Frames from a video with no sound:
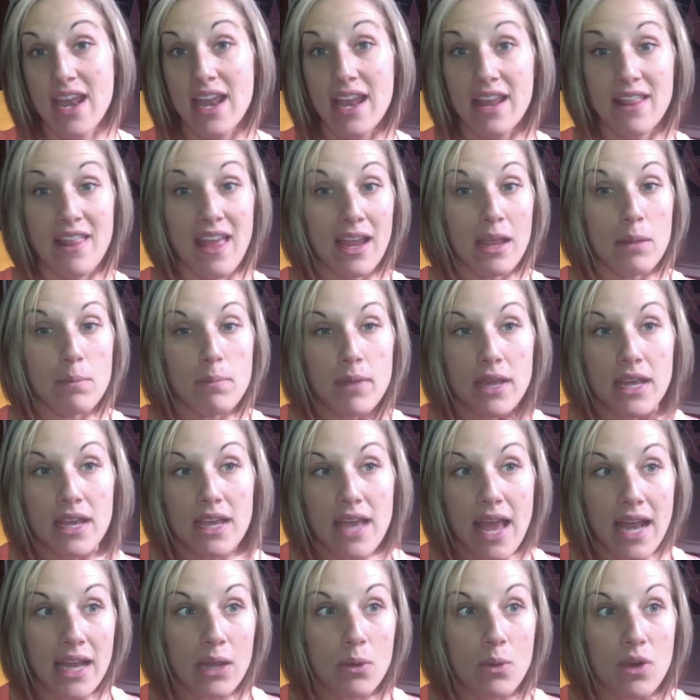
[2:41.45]
and that can be
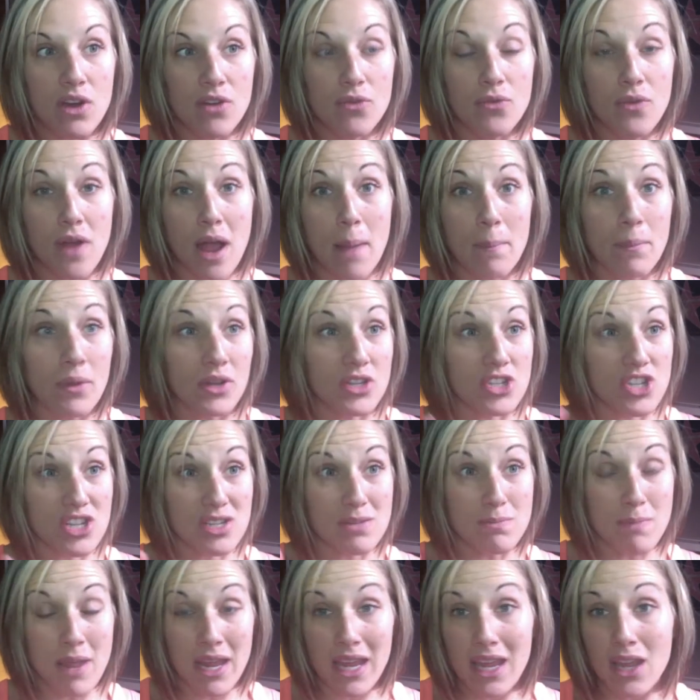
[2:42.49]
anywhere from just
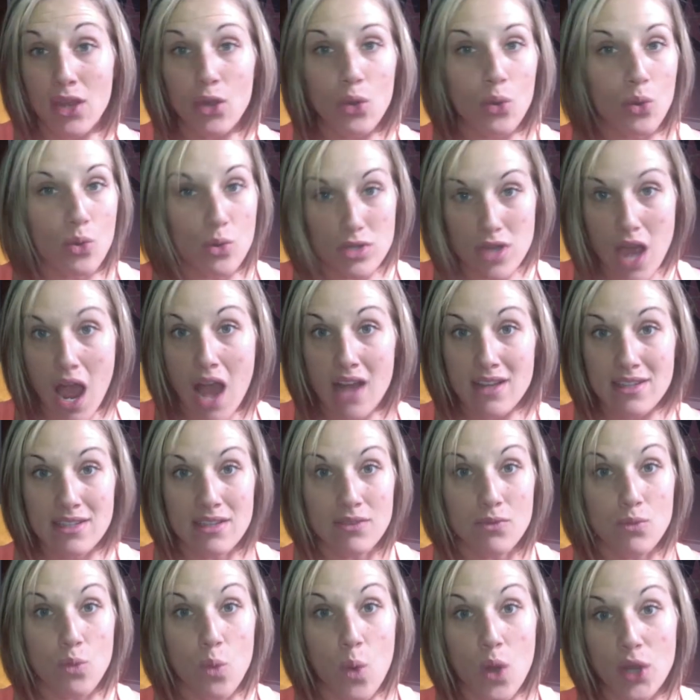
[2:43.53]
making Google Docs
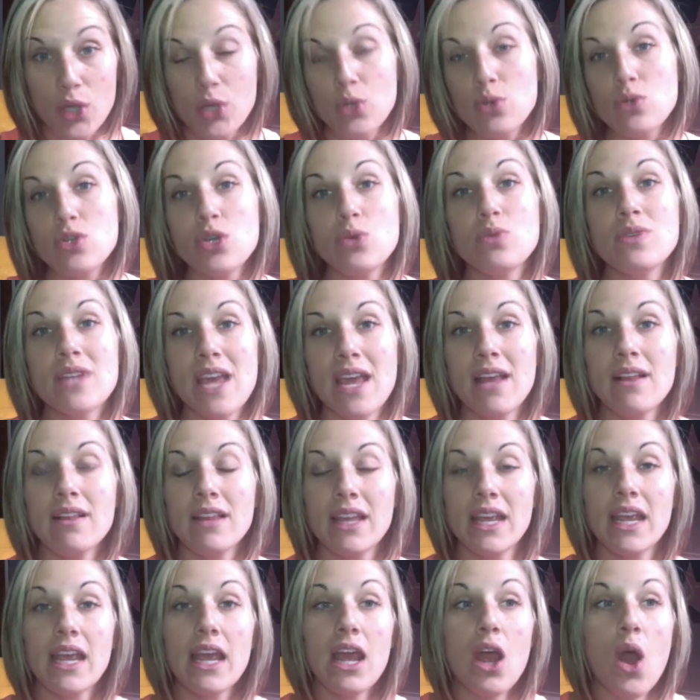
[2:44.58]
of what you do
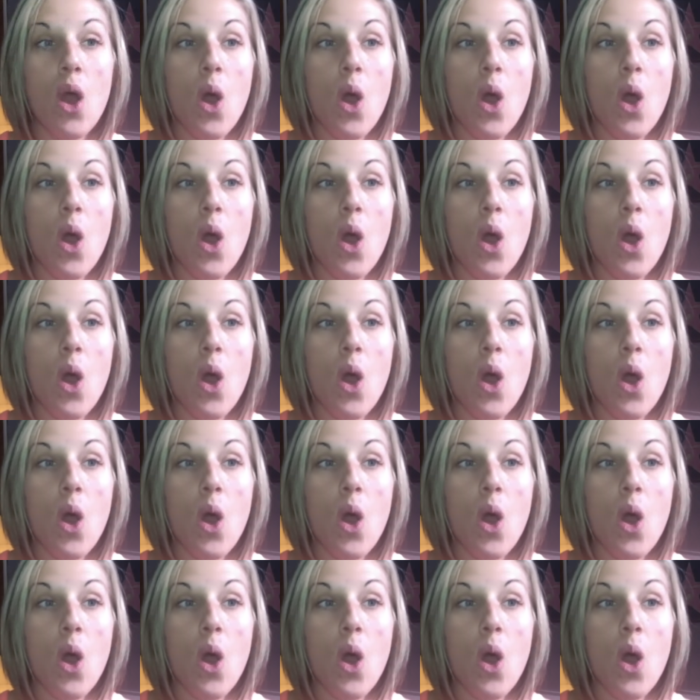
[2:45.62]
daily